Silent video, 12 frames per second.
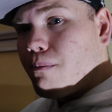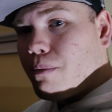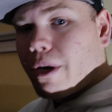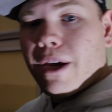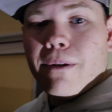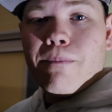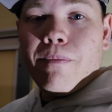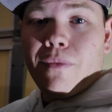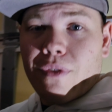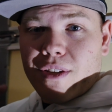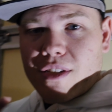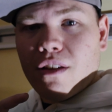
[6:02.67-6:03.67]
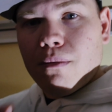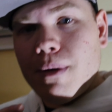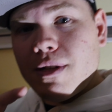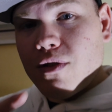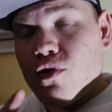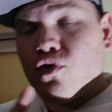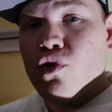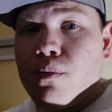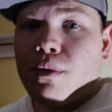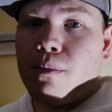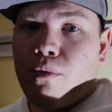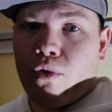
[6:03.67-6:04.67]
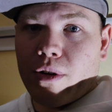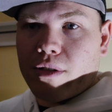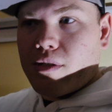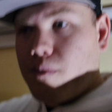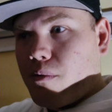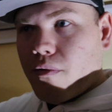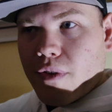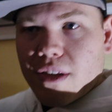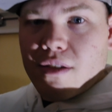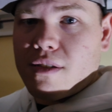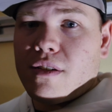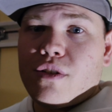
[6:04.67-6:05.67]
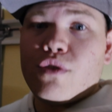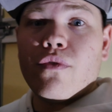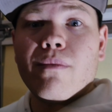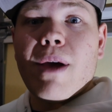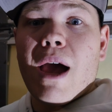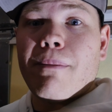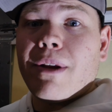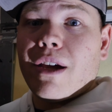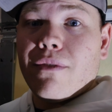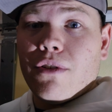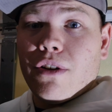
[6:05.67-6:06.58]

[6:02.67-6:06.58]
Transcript: but this other piece is super important to prevent this issue from happening ever